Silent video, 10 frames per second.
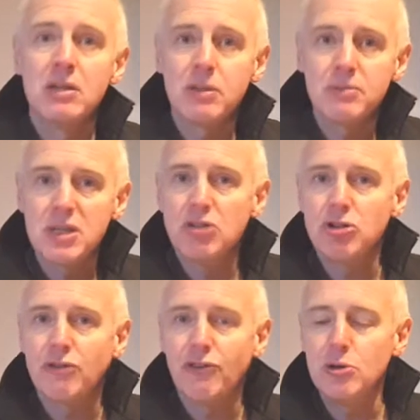some
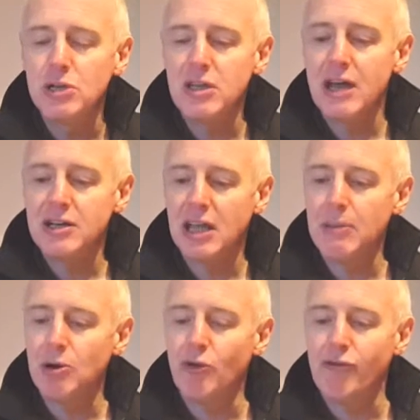citrus fruit in there to
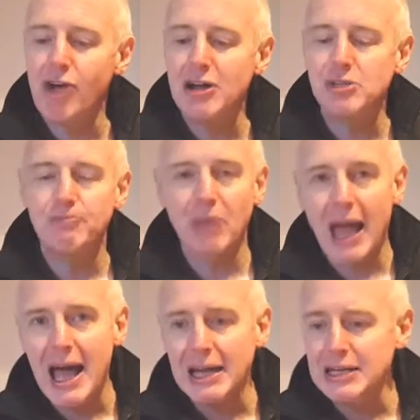keep it all fresh,
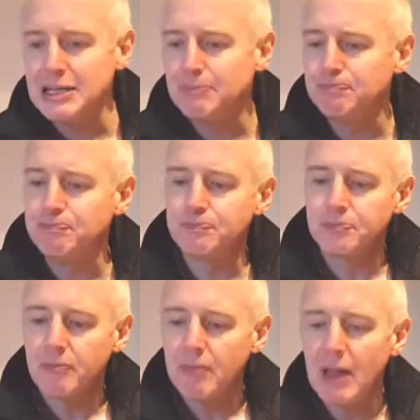and
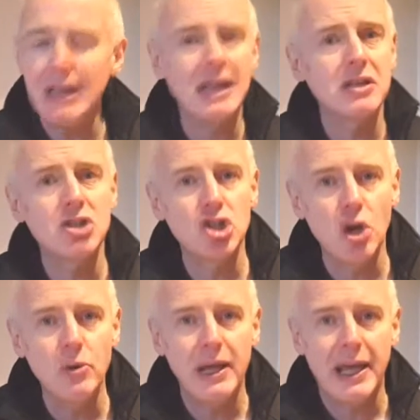like a
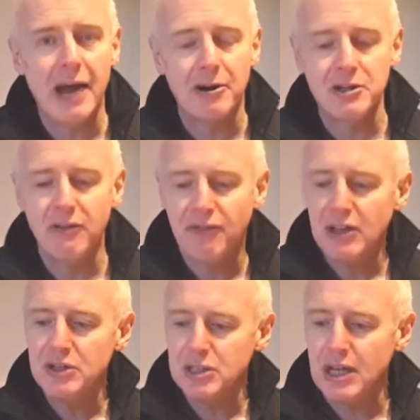stony character. It
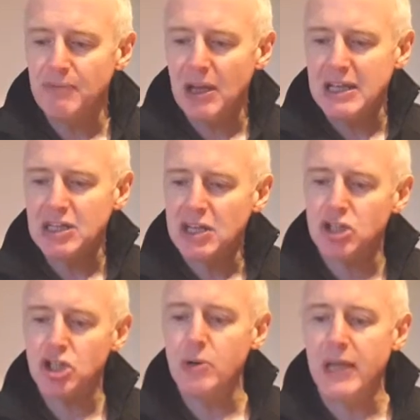feels, and it's that
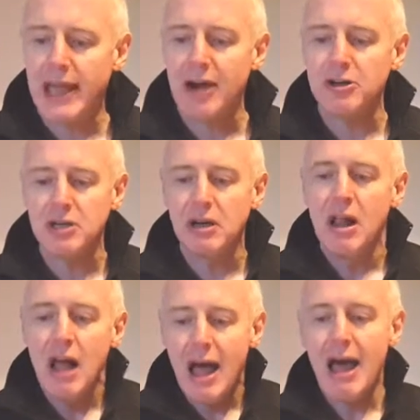stony character
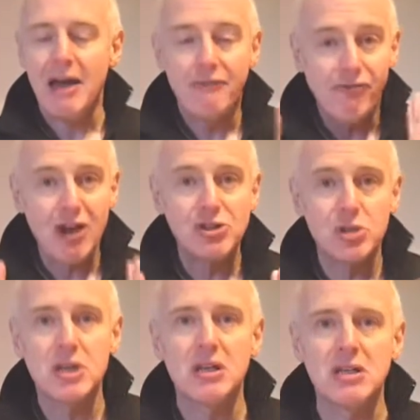and fresh
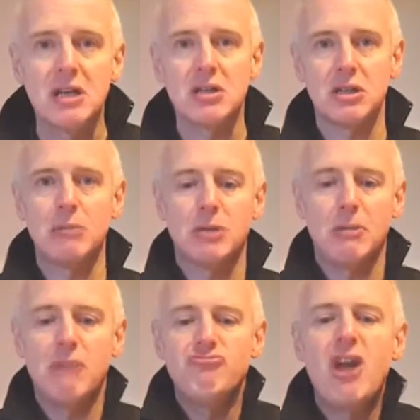acidity that seems to
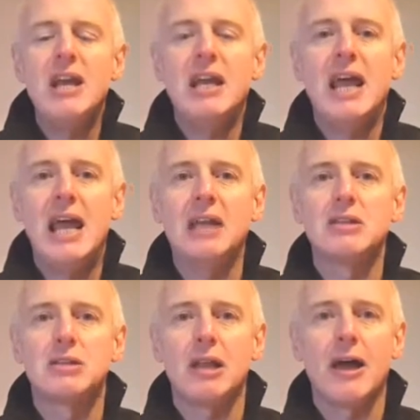be reining it
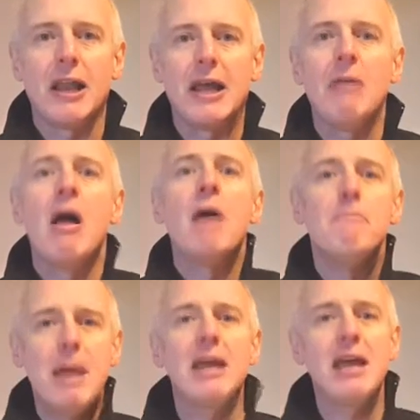in slightly,
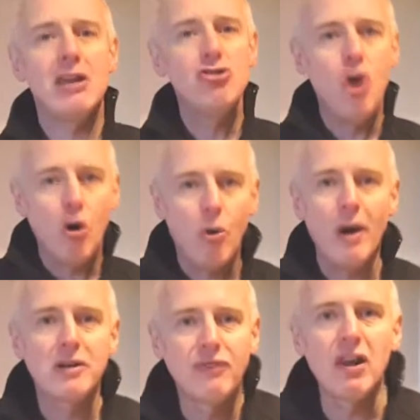making it not
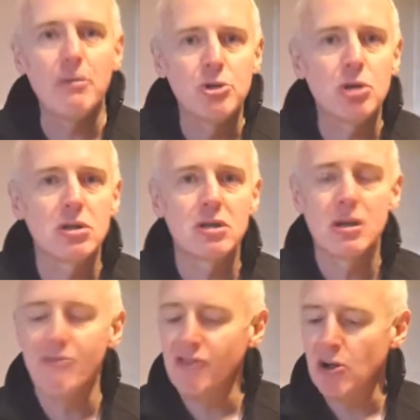quite as voluptuous as
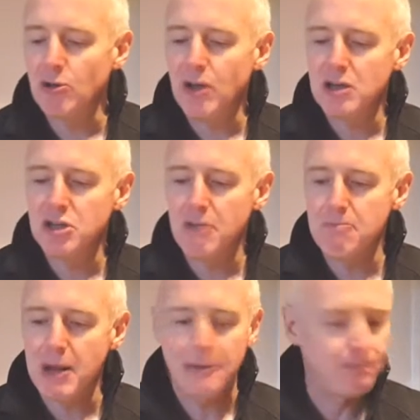some Viogniers
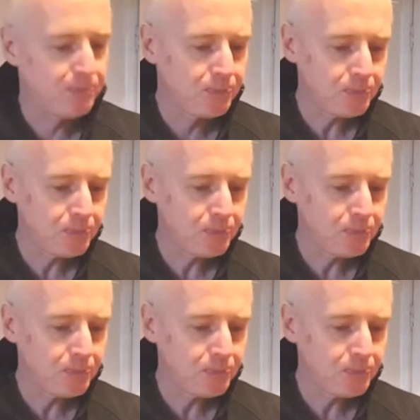can be.